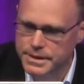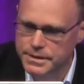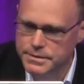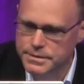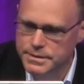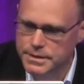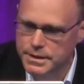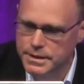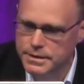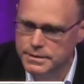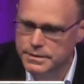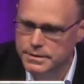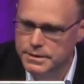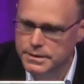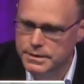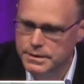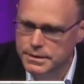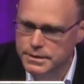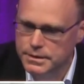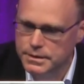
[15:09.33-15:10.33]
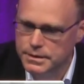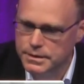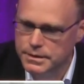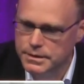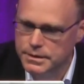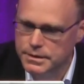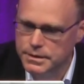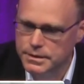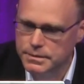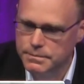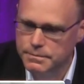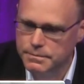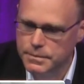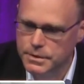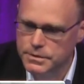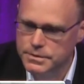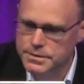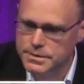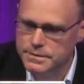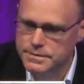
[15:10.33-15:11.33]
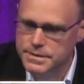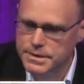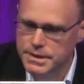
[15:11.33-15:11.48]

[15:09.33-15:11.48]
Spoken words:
You see most of